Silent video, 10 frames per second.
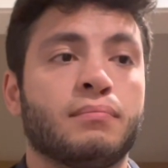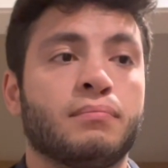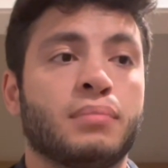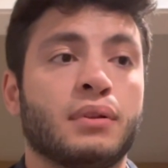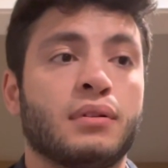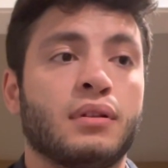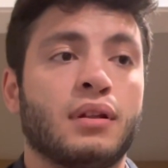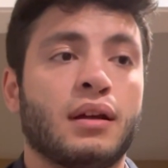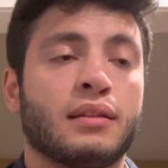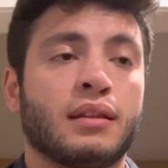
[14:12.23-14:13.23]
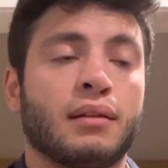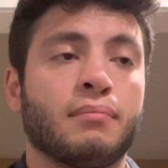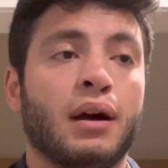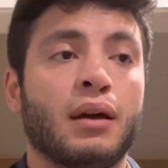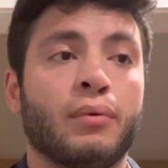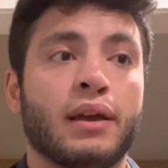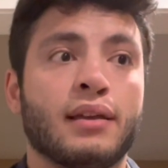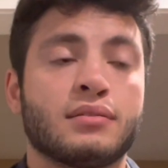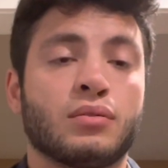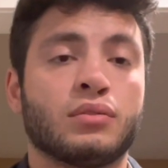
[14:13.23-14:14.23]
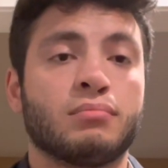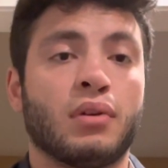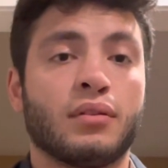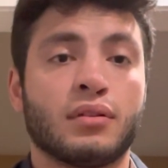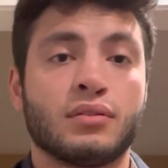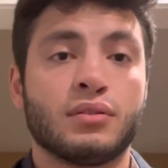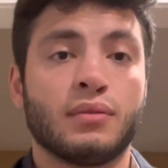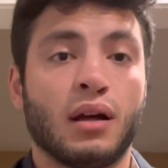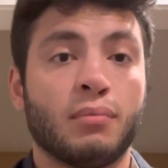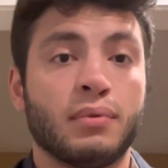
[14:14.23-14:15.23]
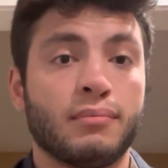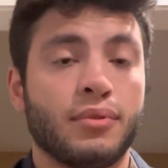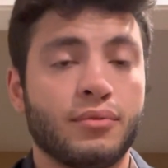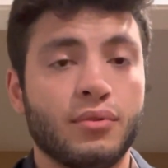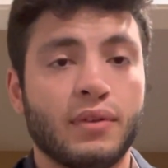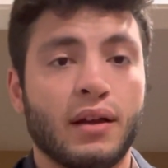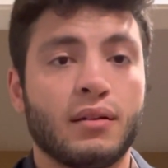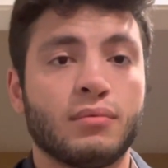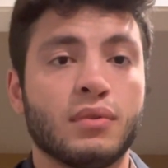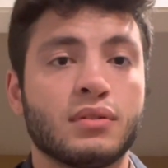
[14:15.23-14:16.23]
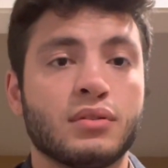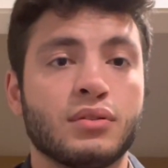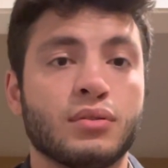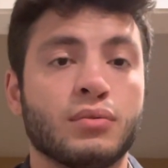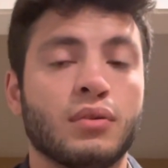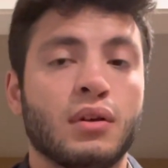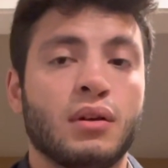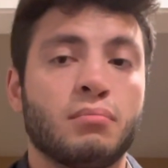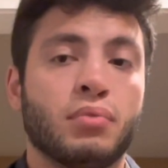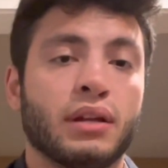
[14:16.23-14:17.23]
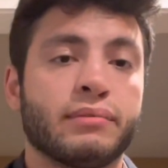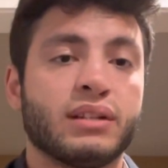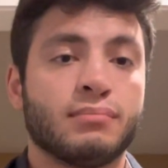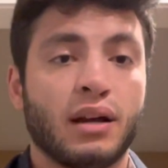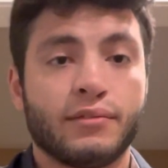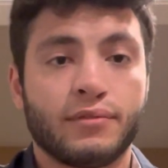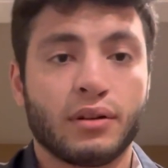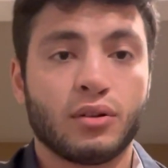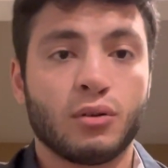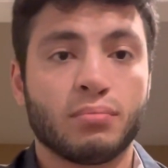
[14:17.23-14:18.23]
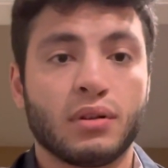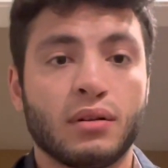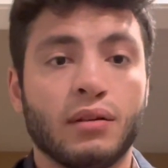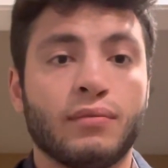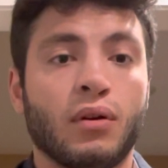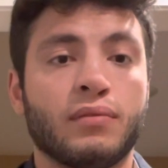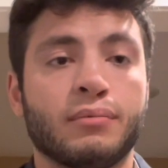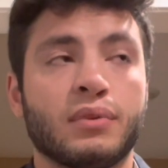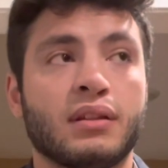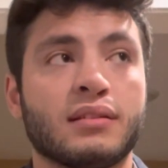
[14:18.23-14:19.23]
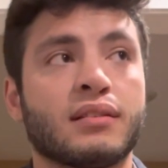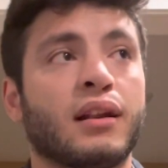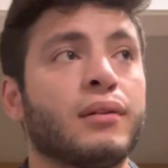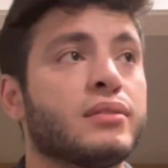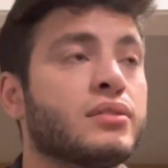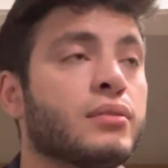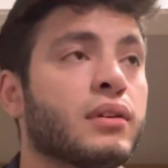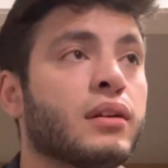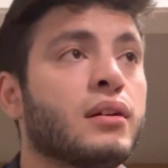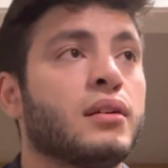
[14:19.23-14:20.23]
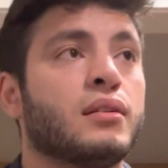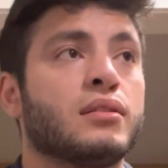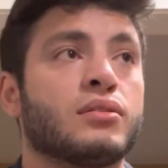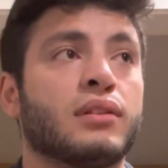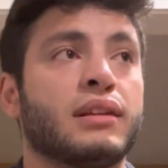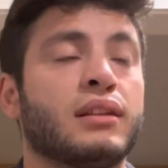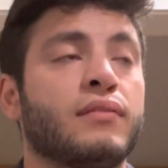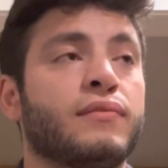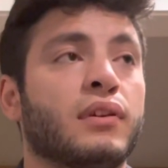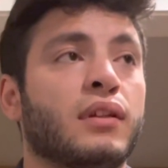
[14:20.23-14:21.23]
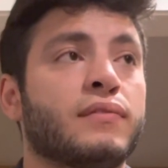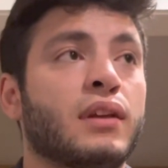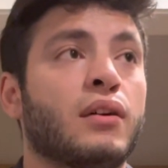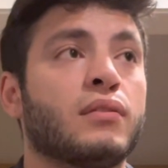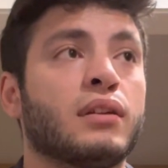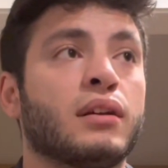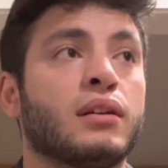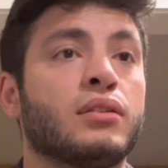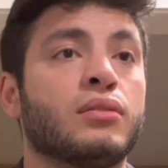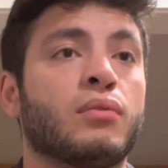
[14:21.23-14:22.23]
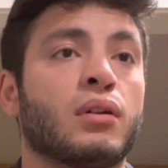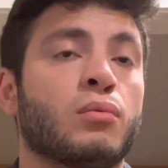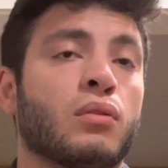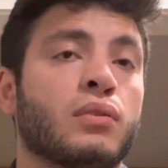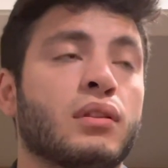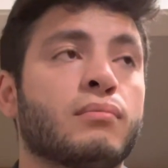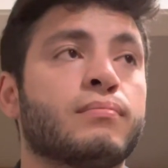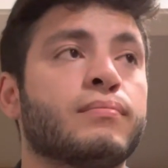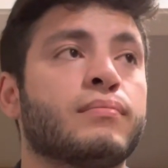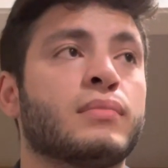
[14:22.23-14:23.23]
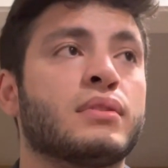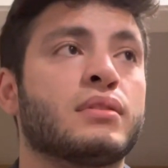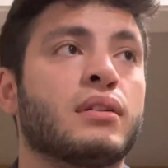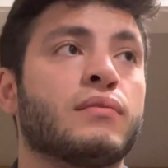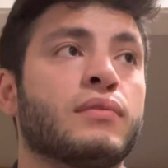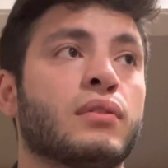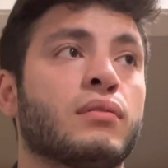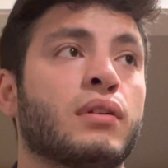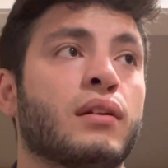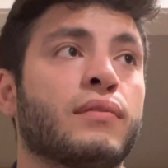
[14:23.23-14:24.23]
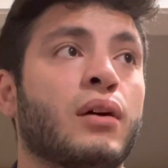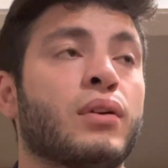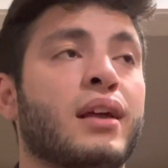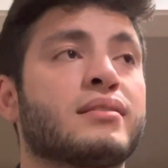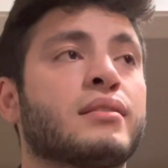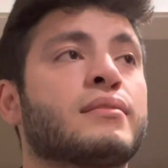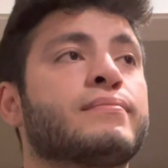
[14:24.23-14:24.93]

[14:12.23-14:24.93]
But I think my way as an older brother to help him through that was to bring him into my friend group and involve him with things that I was doing so that he didn't feel left out and you want to work with him instead of, you know, kind of outcasting.